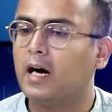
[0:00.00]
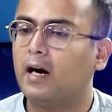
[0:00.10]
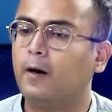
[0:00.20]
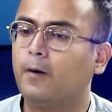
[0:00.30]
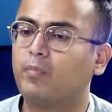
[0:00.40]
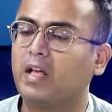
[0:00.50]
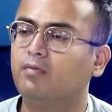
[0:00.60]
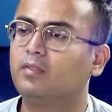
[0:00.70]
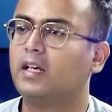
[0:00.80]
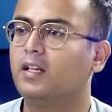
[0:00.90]

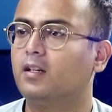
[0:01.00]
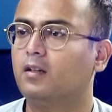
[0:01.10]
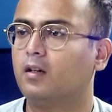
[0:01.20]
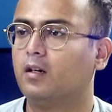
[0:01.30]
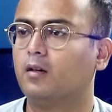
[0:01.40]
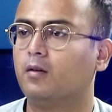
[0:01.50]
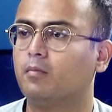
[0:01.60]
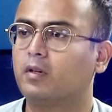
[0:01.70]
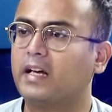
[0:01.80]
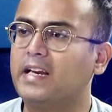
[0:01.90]
and then
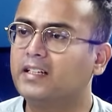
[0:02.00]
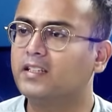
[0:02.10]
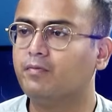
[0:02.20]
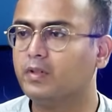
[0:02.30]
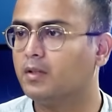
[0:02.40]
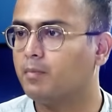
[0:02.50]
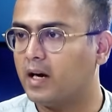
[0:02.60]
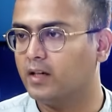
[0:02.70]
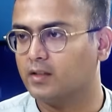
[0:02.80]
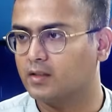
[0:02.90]
connect them with the buyers